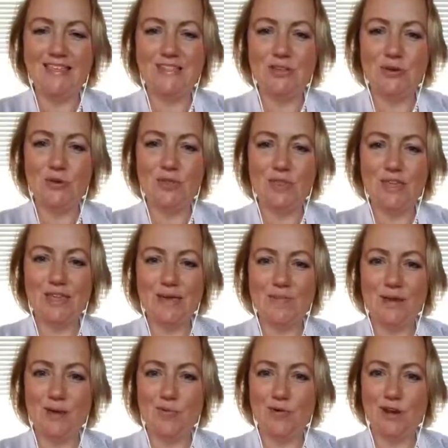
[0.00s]
So think
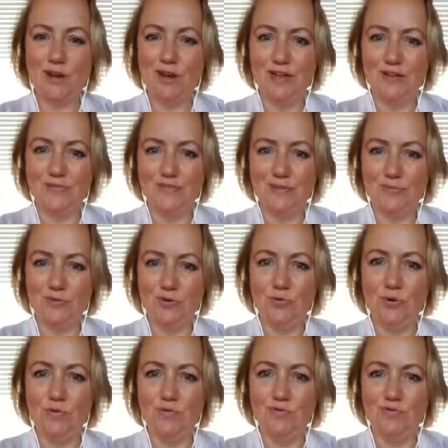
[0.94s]
about what life support,
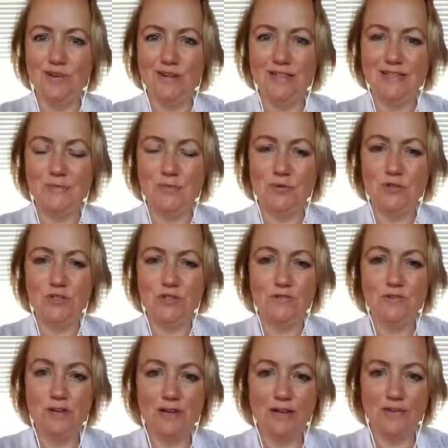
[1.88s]
what would really support you.
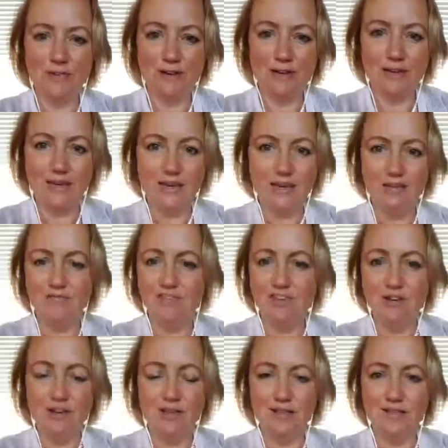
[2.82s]
If you love cleaning,
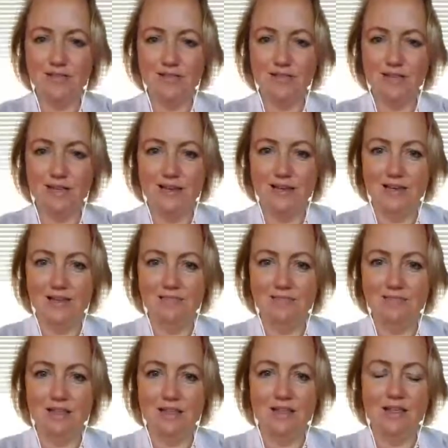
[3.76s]
don't outsource cleaning.
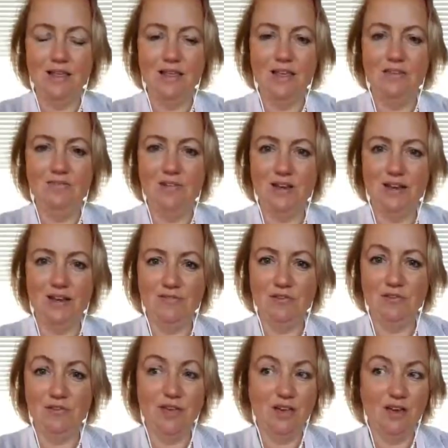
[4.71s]
If you love
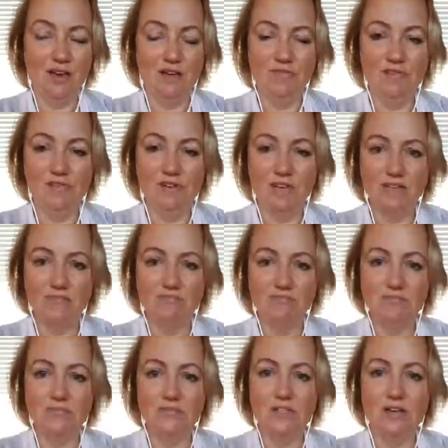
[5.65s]
cooking, I love cooking,
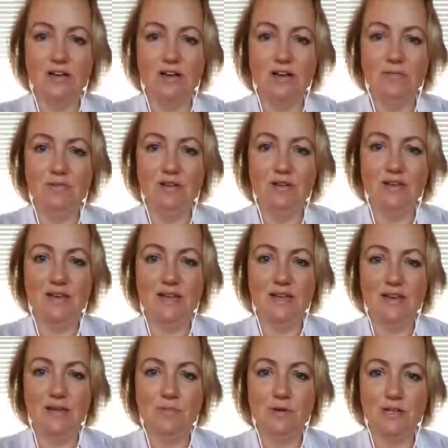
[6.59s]
so I'm not going to
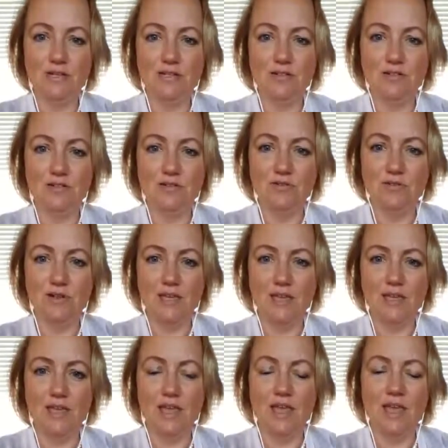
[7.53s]
get anybody to do cooking.
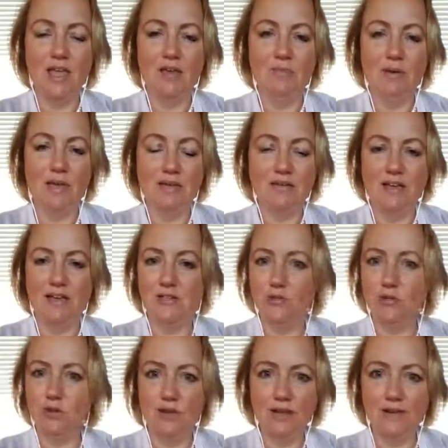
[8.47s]
But I do
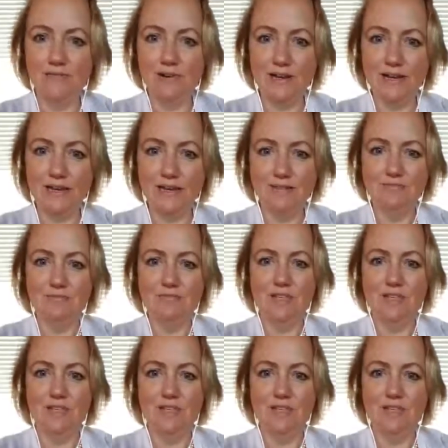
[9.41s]
not love cleaning.